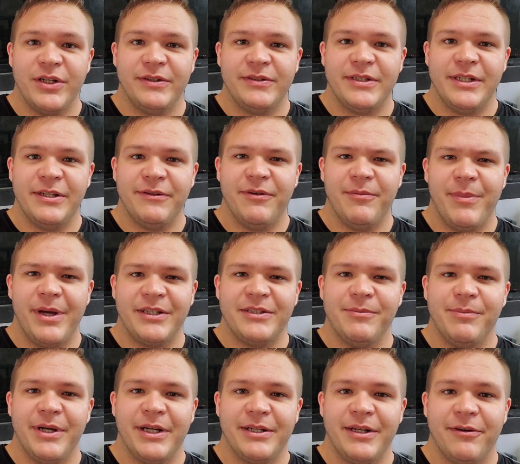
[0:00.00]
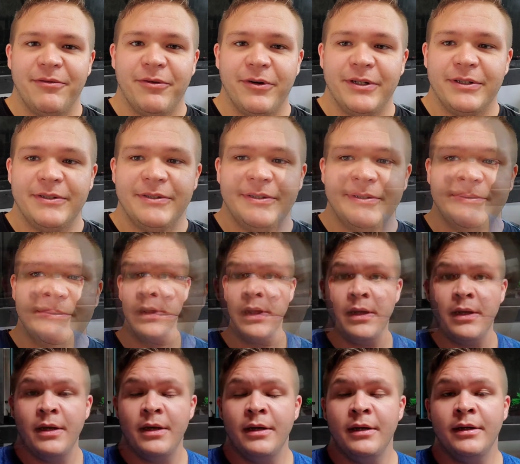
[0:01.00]
and see if it makes a big difference.
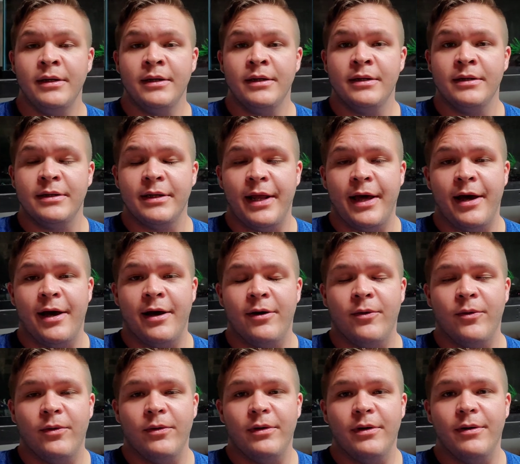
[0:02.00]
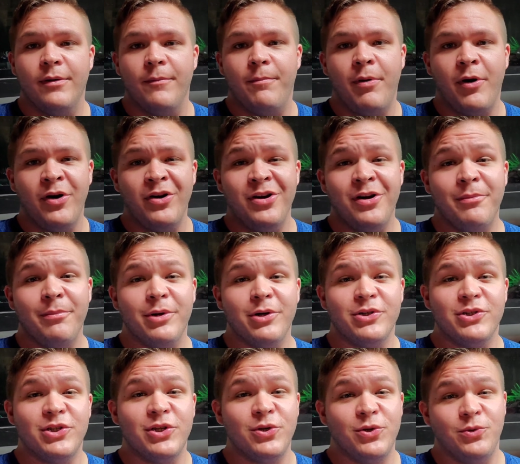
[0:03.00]
Now, part
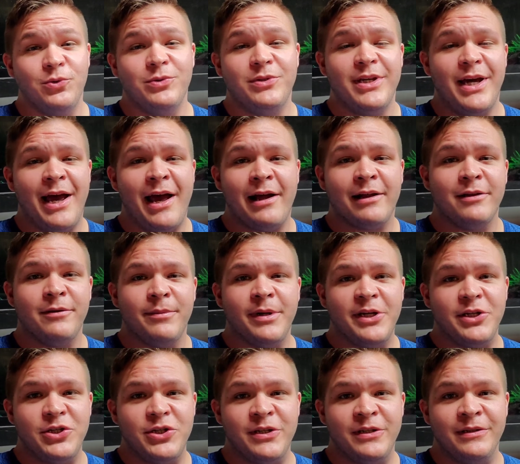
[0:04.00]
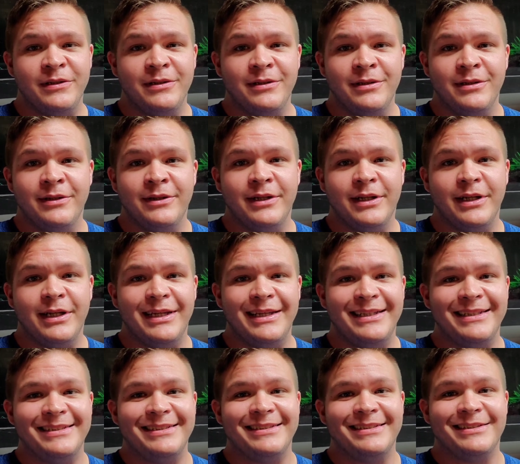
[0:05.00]
number two to acclimation
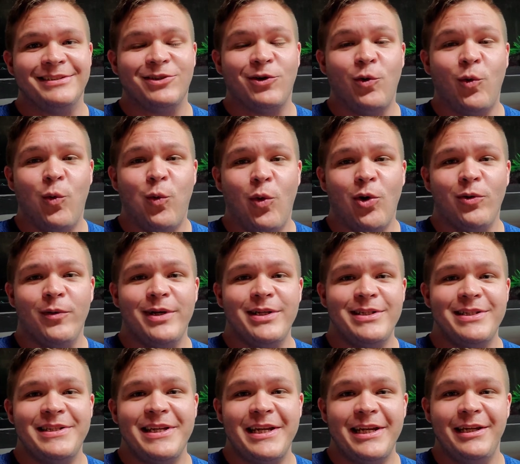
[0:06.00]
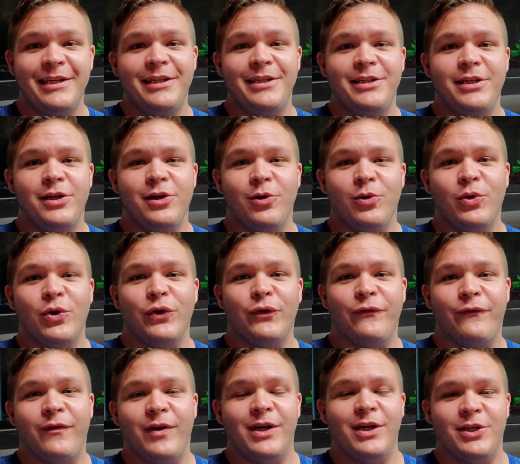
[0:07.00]
is quarantine your
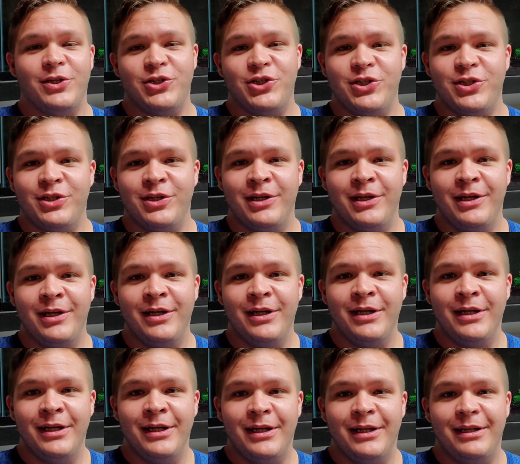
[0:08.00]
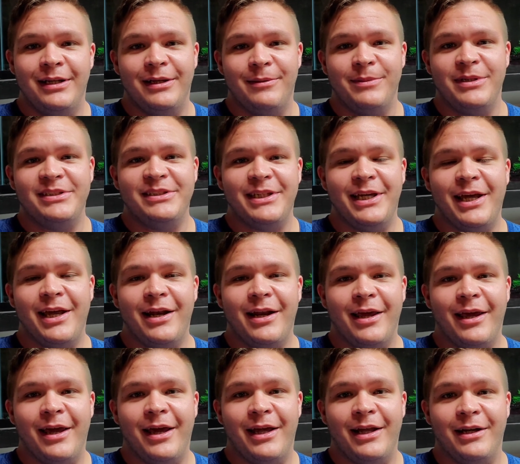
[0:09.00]
fish. Let me say it
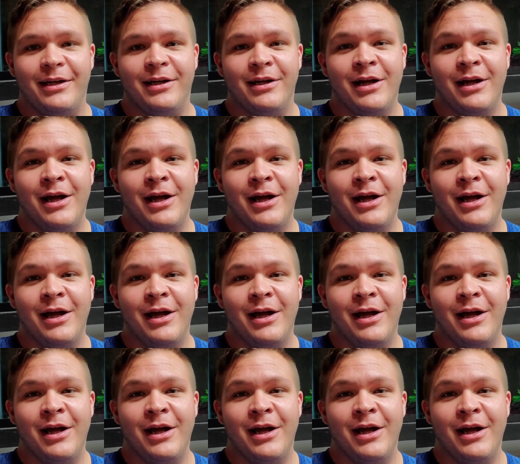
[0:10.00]
again,